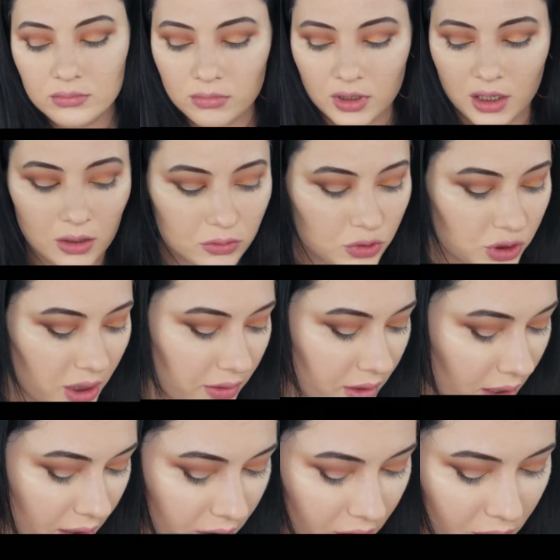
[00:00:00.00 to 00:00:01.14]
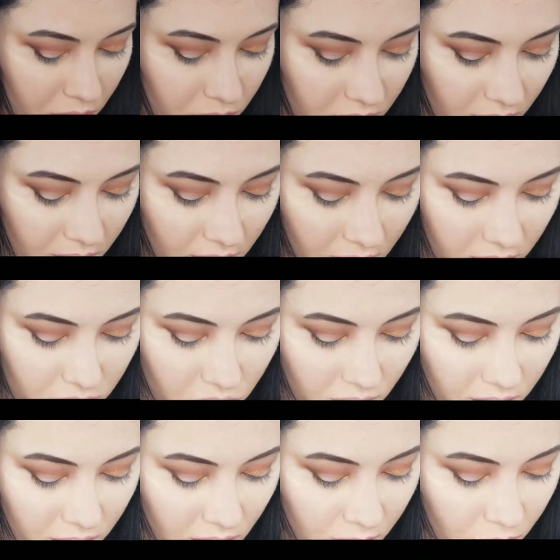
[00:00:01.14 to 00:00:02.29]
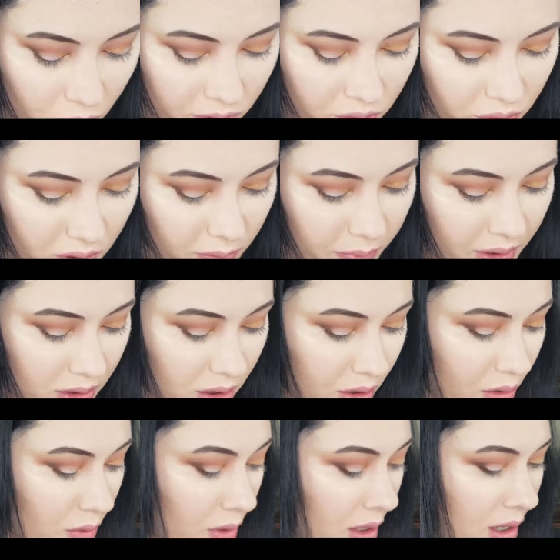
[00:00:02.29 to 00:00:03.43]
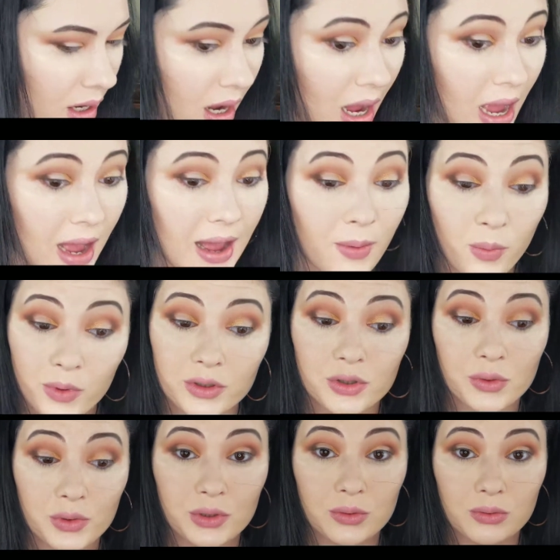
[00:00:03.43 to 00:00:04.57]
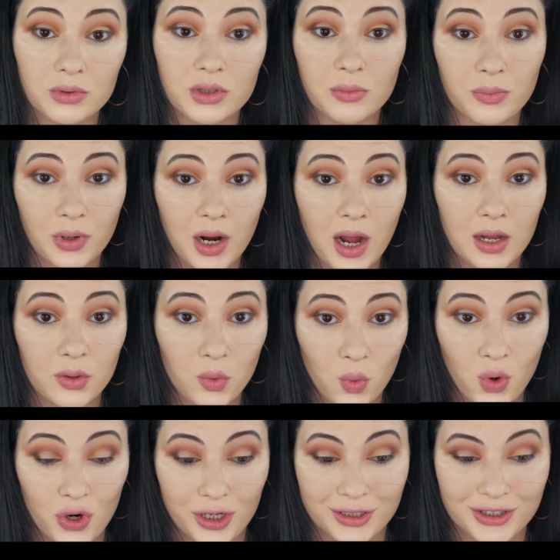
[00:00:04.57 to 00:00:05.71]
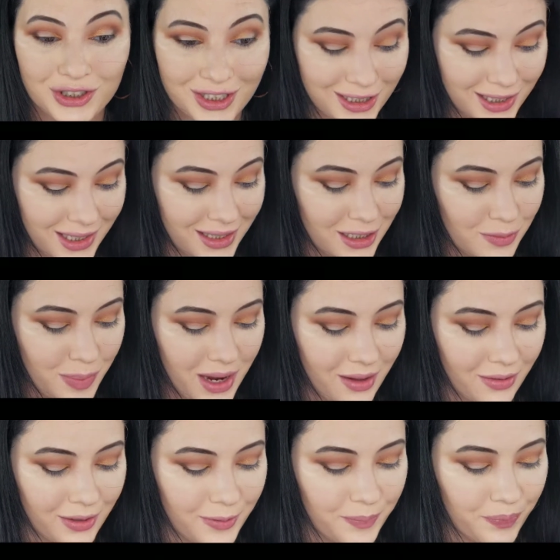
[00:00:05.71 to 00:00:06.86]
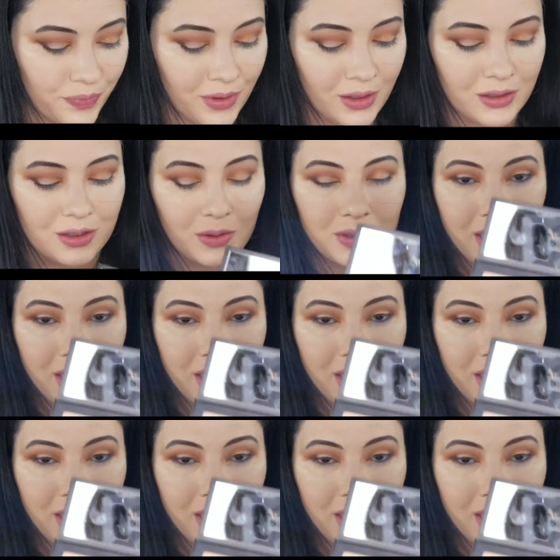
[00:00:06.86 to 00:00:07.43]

gold shade that I used, and the next shade that I'm going to dip into, I want to use the bright orange that's in this palette. So it's